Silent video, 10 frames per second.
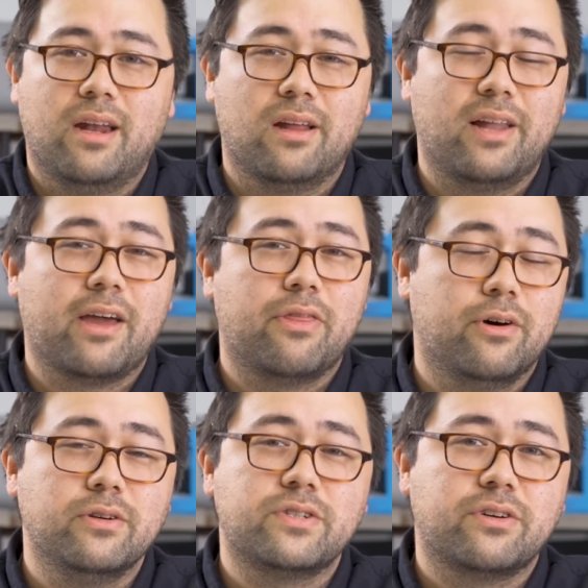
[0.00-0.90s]
And unlike
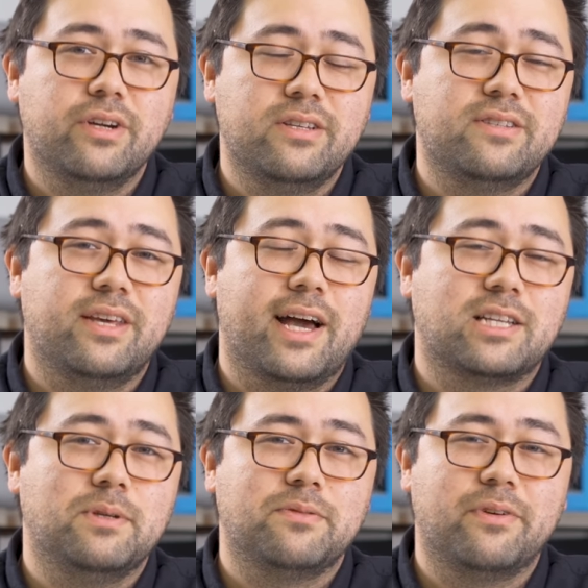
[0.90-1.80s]
those screens, the
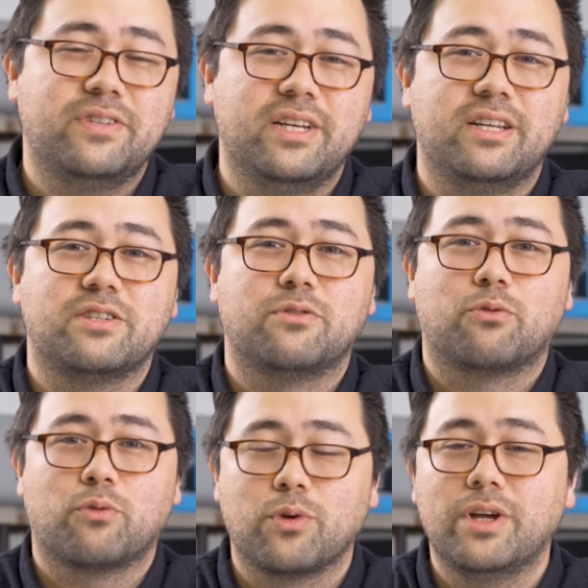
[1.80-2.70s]
XPS 15 is
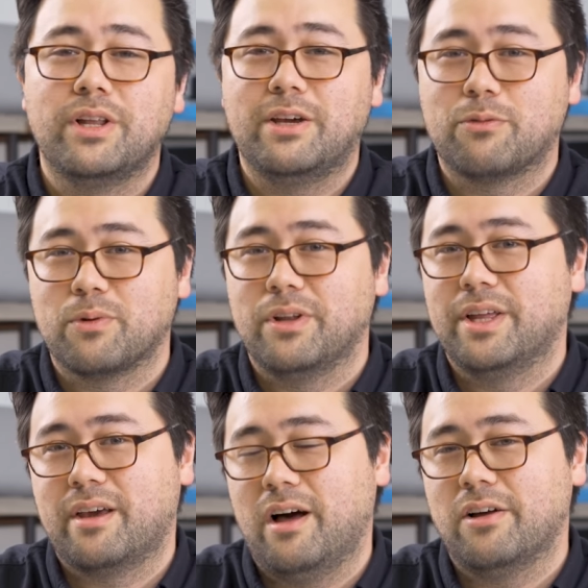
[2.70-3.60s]
really,
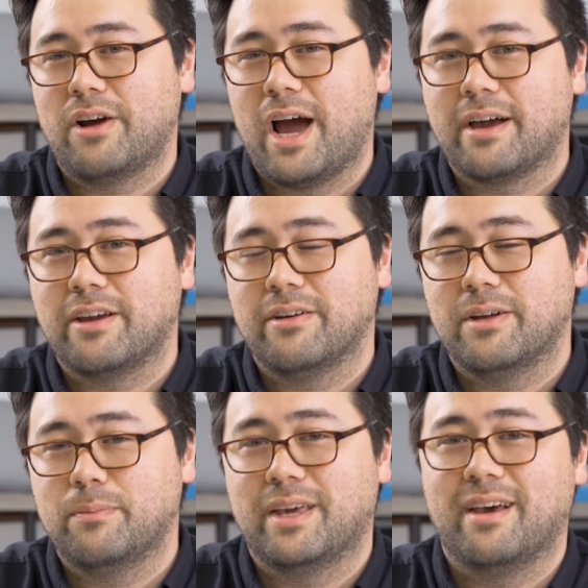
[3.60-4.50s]
really color
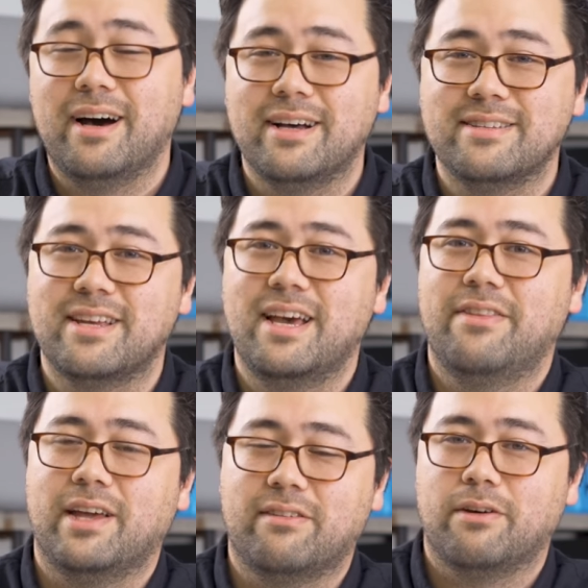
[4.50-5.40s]
accurate because
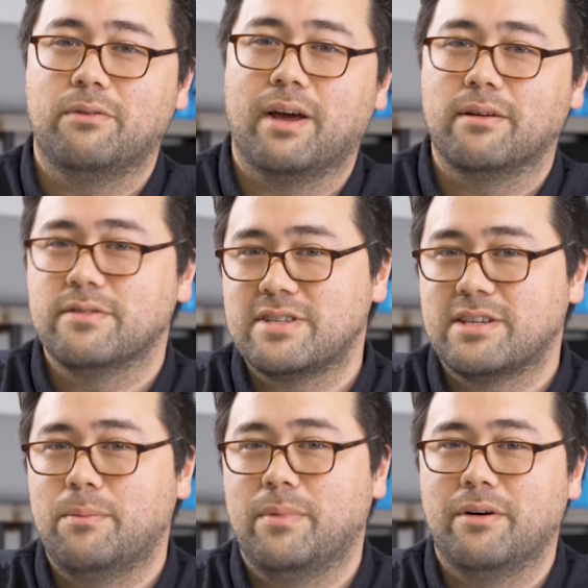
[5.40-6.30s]
they tone down
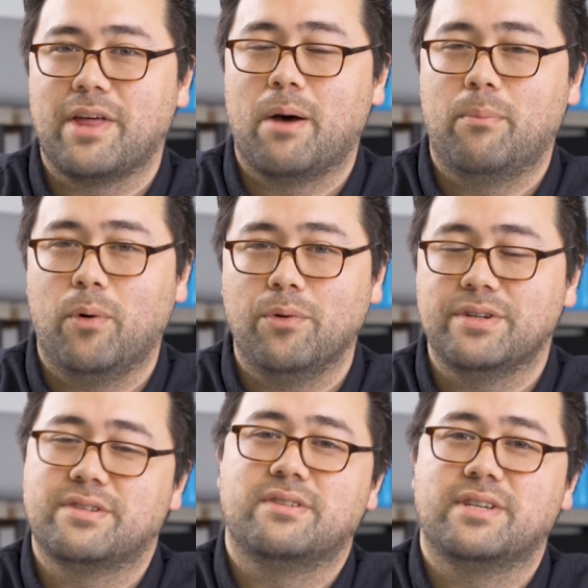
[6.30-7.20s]
some of that boldness and